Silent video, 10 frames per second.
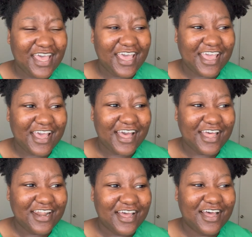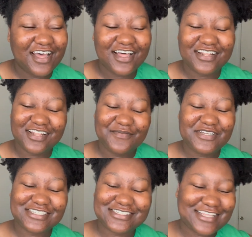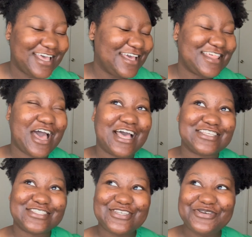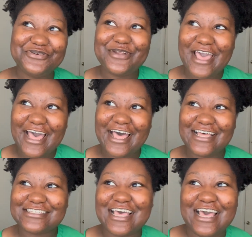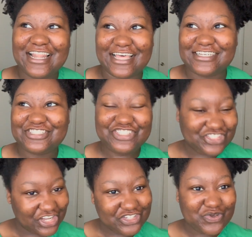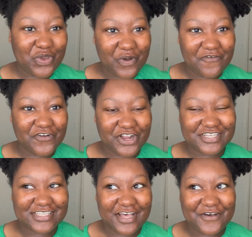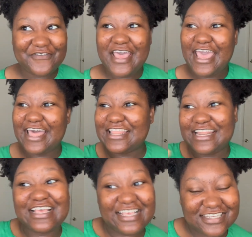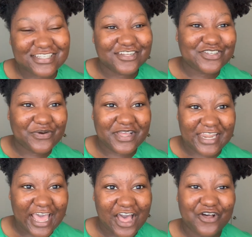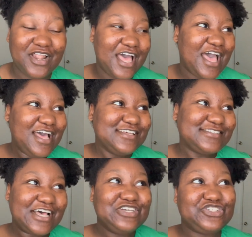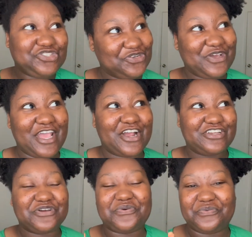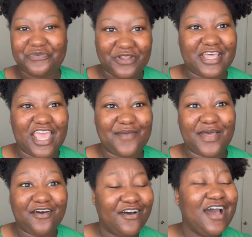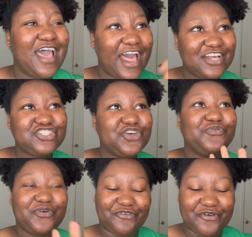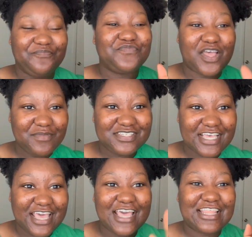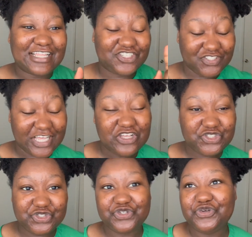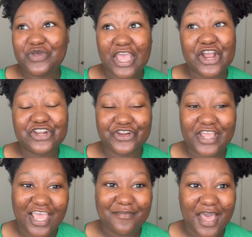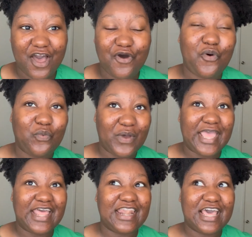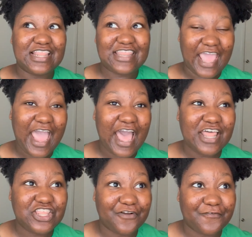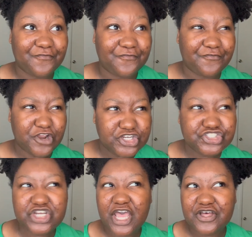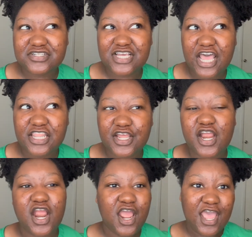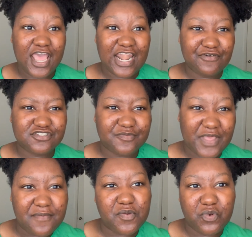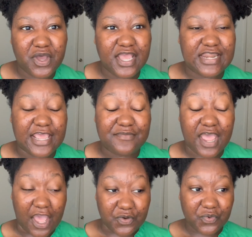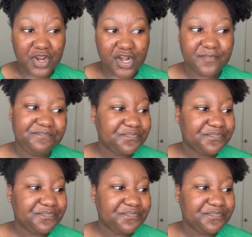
And let me just say that as soon as like she starts doing well for herself and then he starts going down, Sel's true character really came out. Actually, wait. Let me say that Sel's true character came out when they had their first child together, and that was a baby boy named Edward.